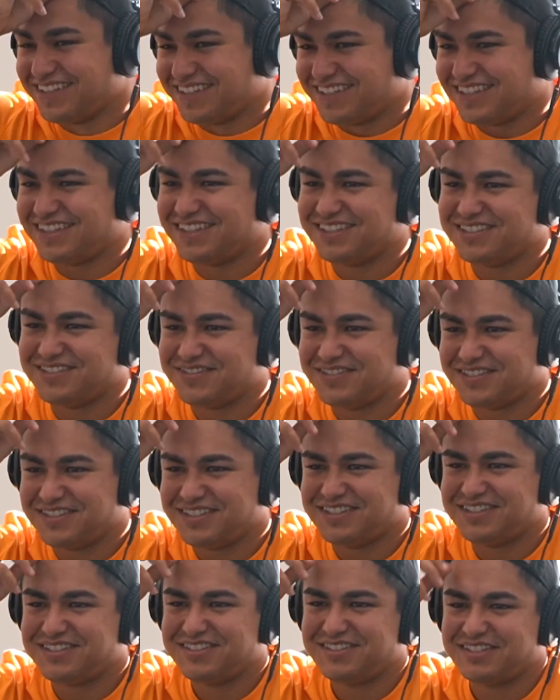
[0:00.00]
That's
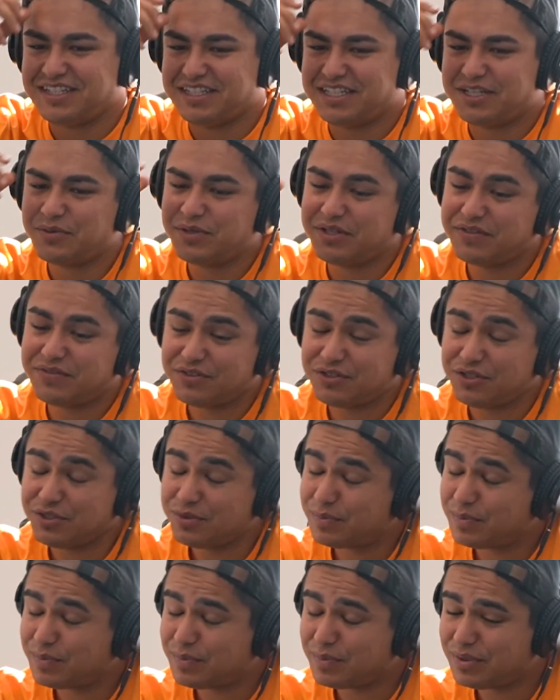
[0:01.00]
funny, dude. And then whenever your
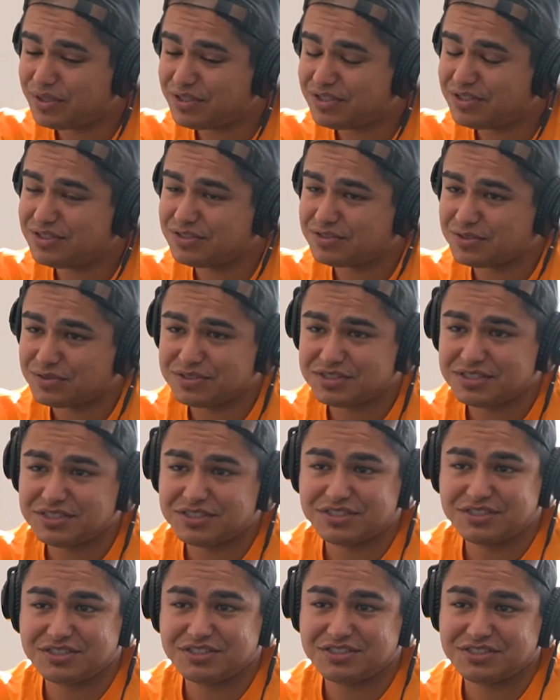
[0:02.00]
brothers or
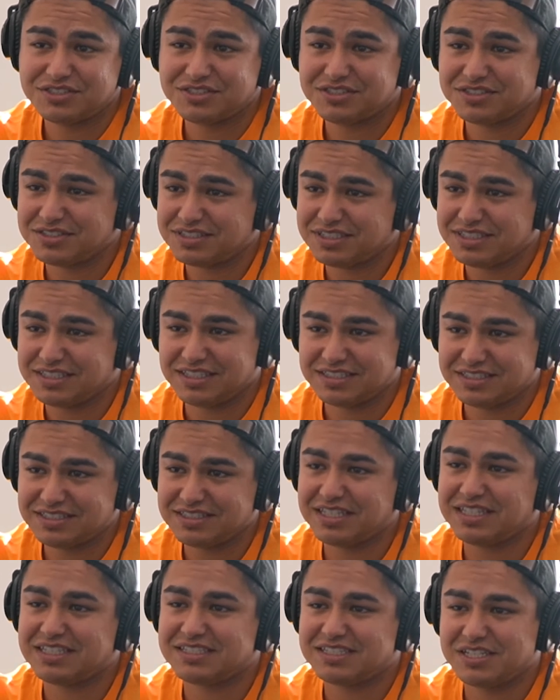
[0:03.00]
sisters get to
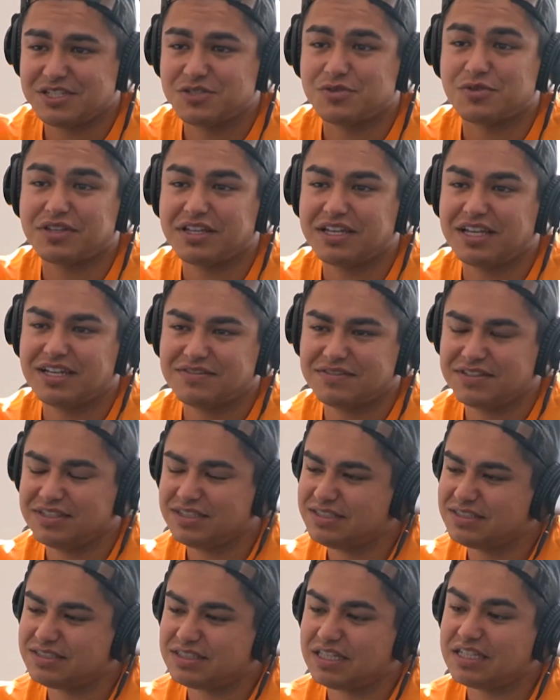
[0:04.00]
that stage where they have
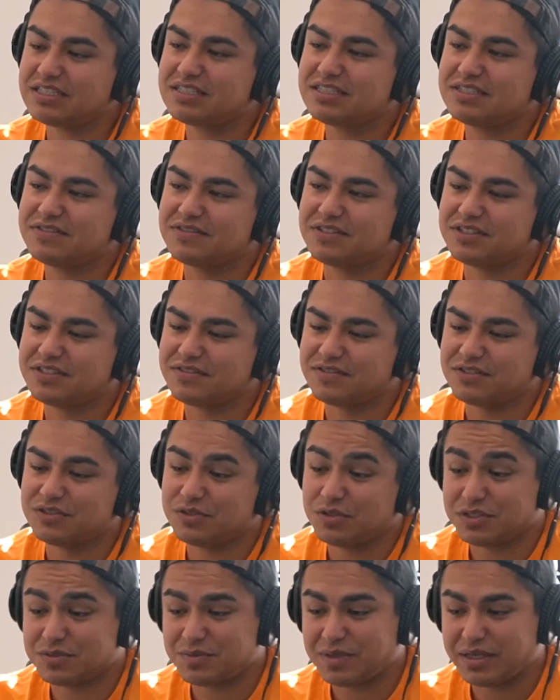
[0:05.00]
kids, that's even different too.
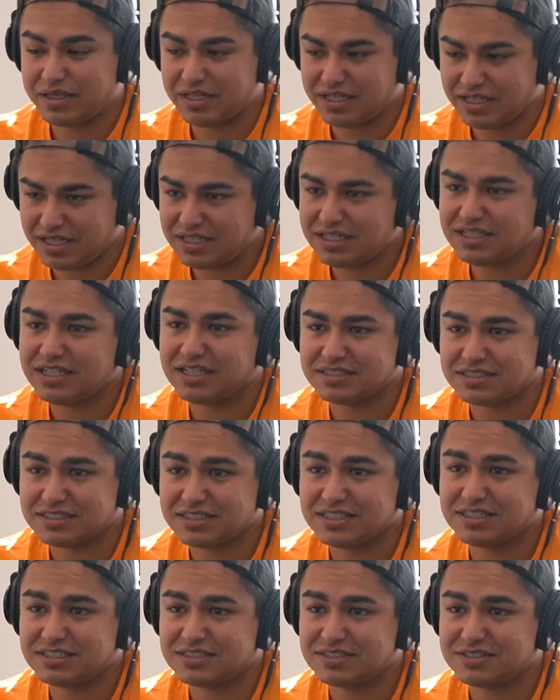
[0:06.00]
Because my nanny has a
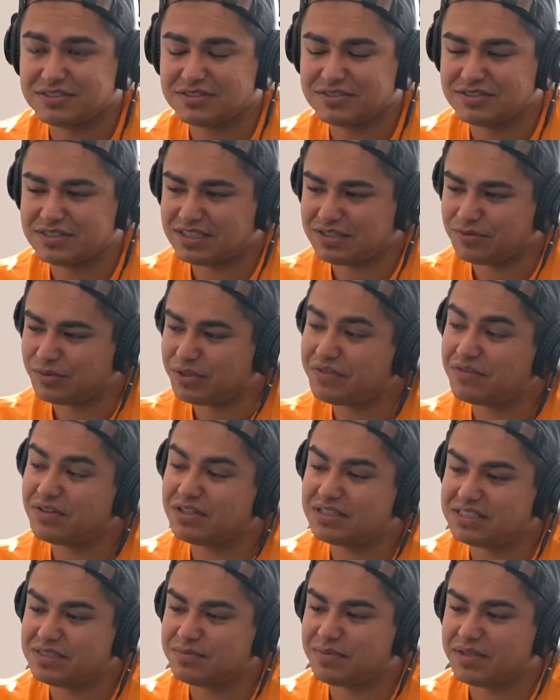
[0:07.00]
kid too, and whenever I
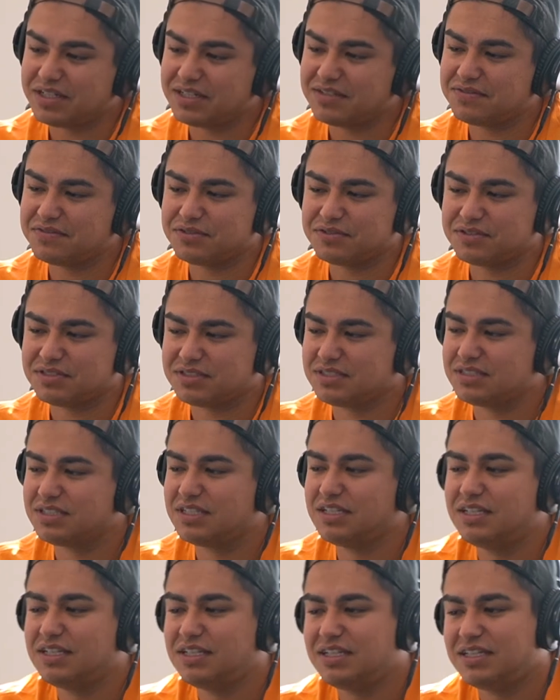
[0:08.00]
see my nephew,
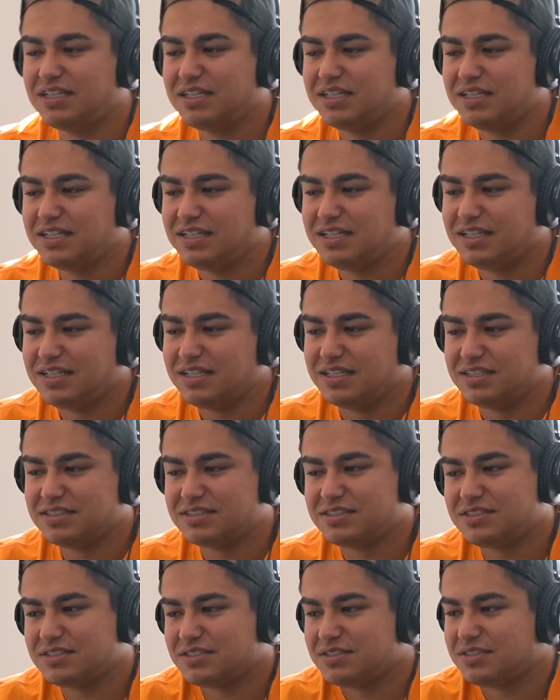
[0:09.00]

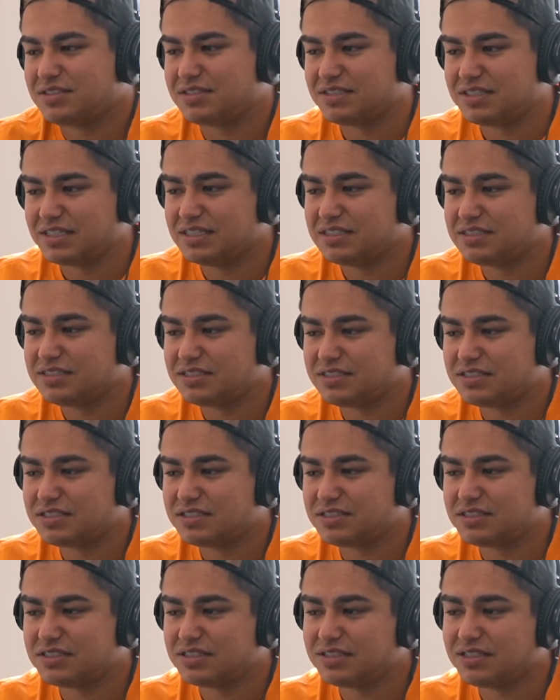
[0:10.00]
it's
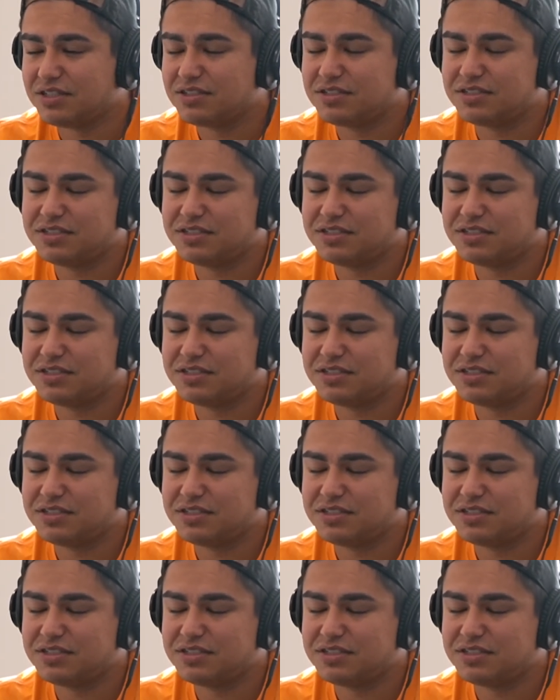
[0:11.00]
just another